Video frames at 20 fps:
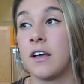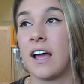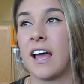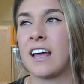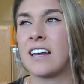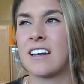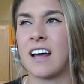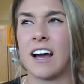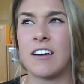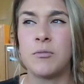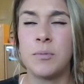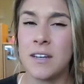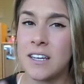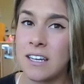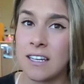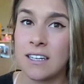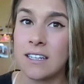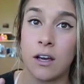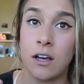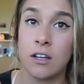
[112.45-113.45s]
and I've
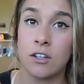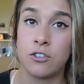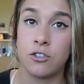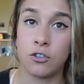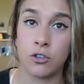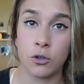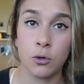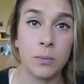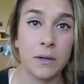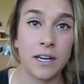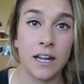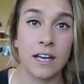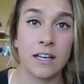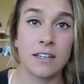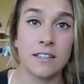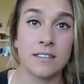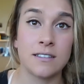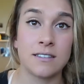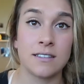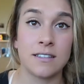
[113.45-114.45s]
been eating 2
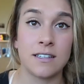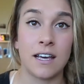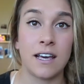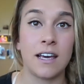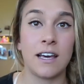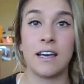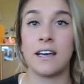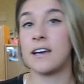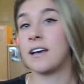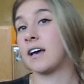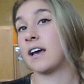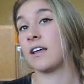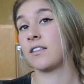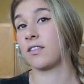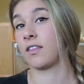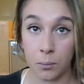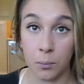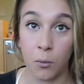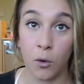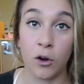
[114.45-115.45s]
bananas a day
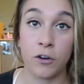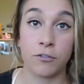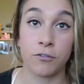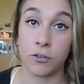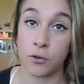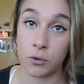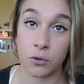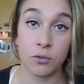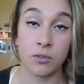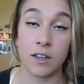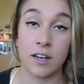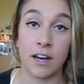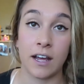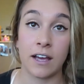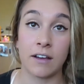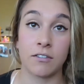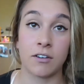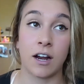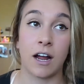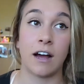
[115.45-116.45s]
and more fruit than
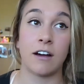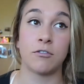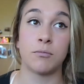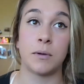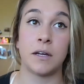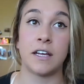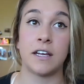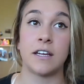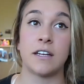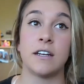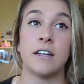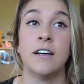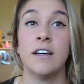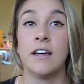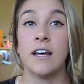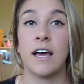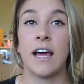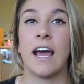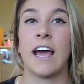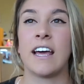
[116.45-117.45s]
I ever have been,
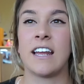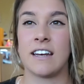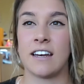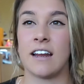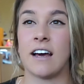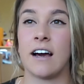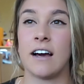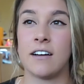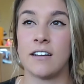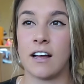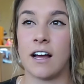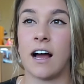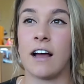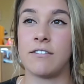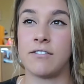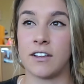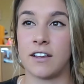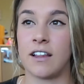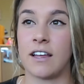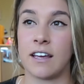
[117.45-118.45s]
and
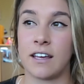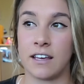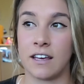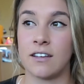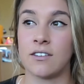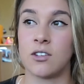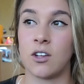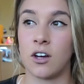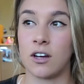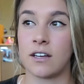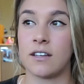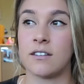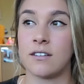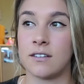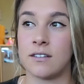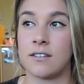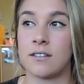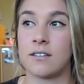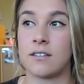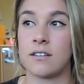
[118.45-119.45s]
I feel like as long
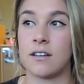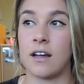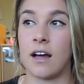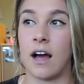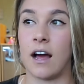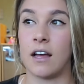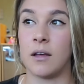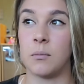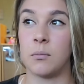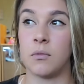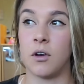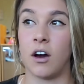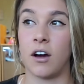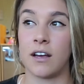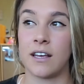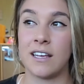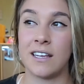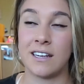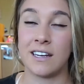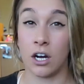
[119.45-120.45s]
as I'm
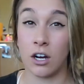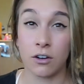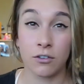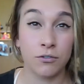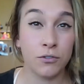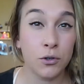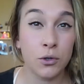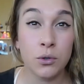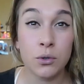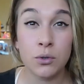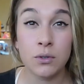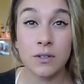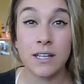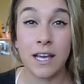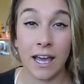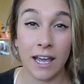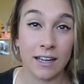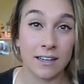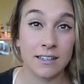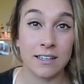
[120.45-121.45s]
not eating junk food,
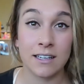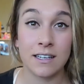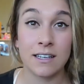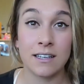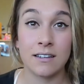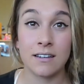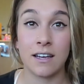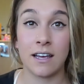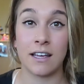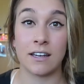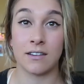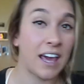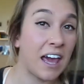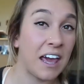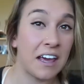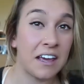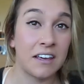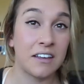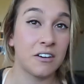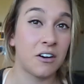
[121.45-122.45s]
candy, and
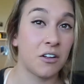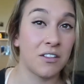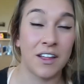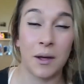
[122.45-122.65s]
cake and all